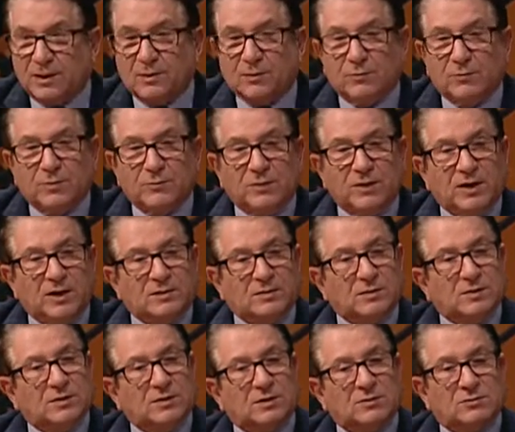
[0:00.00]
when we get
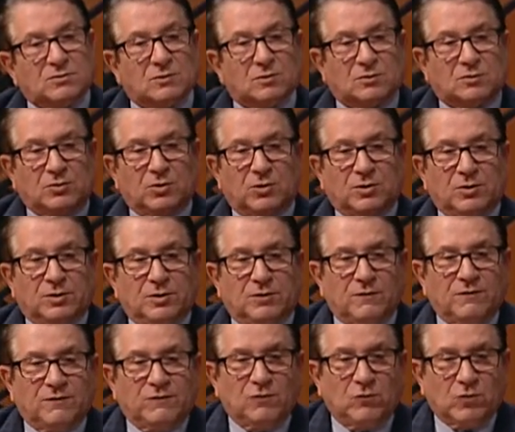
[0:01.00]
to these
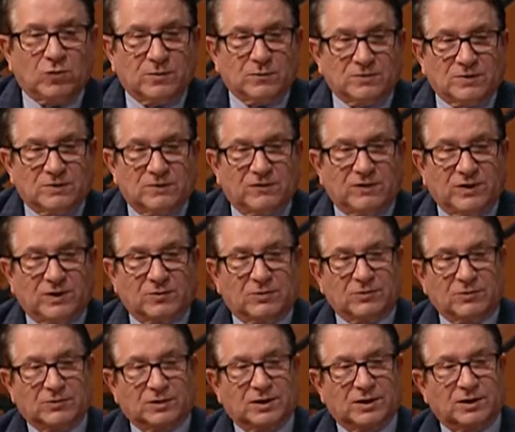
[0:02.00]
alternative forms of
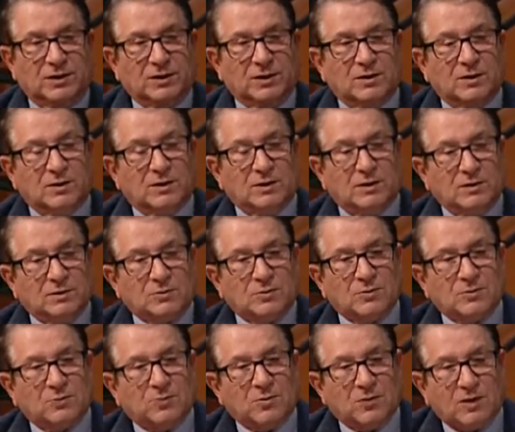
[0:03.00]
energy, is
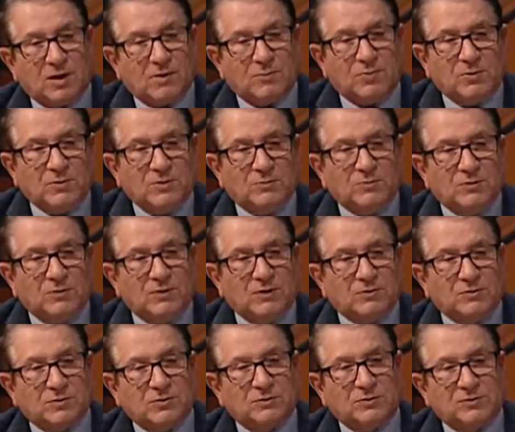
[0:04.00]
the problem
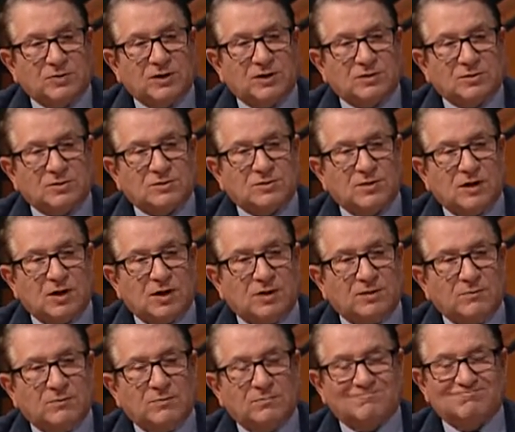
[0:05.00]
that they're just not,
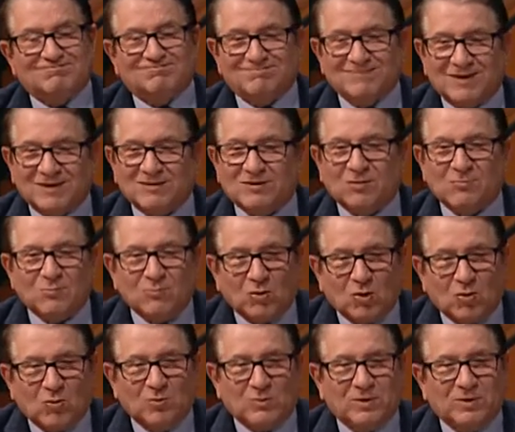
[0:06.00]
at the
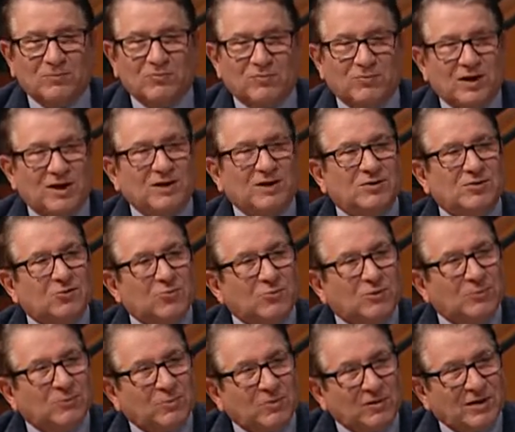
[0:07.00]
moment, ready to
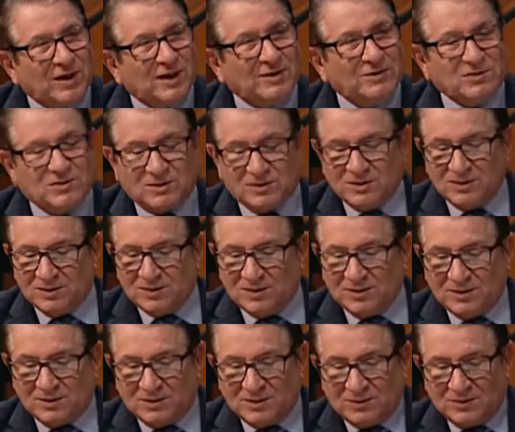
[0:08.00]
replace,
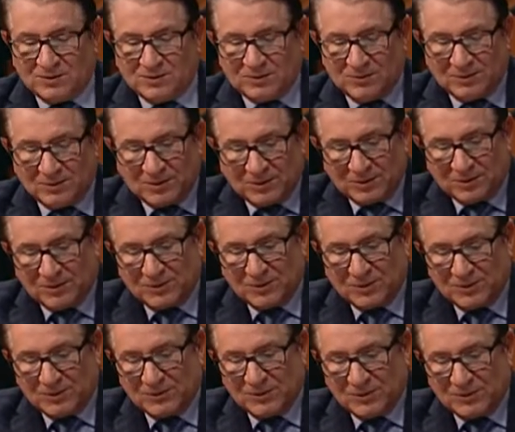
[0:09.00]

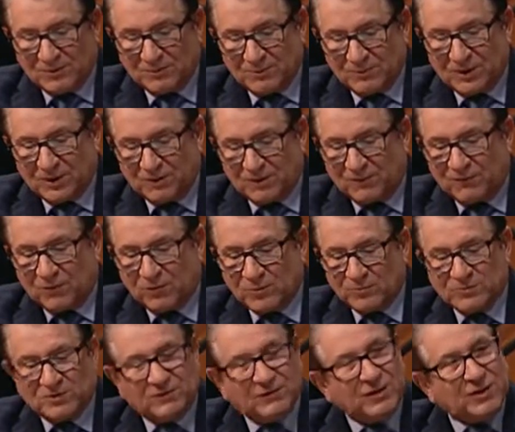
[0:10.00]
the
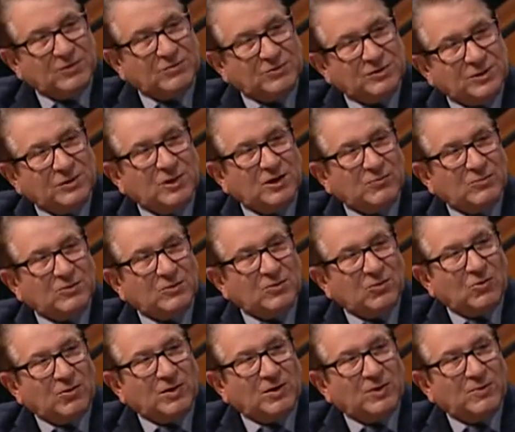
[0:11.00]
forms of energy that we're
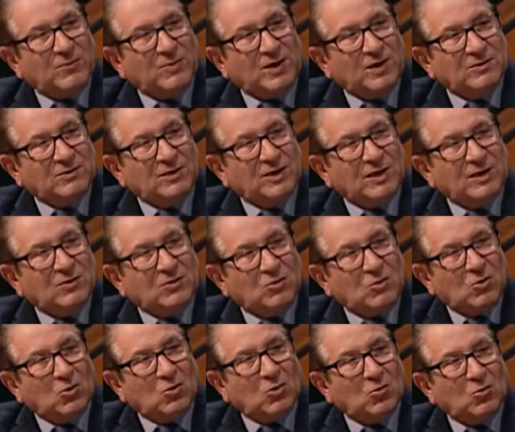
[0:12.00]
talking about now,
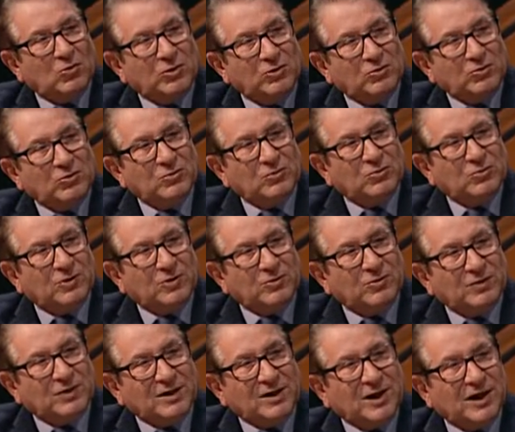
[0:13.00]
coal and
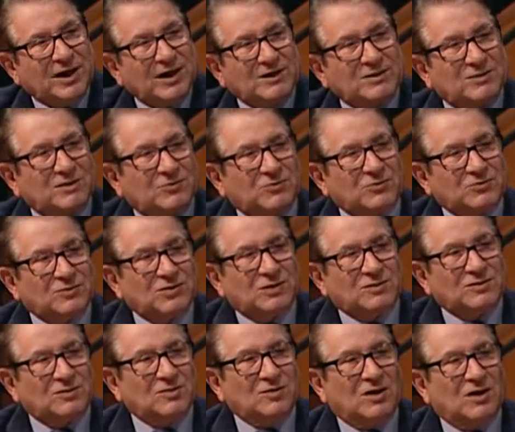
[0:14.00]
nuclear and gas, that they're
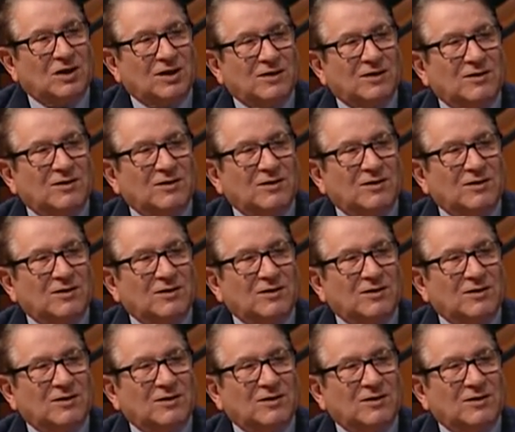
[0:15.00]
just not,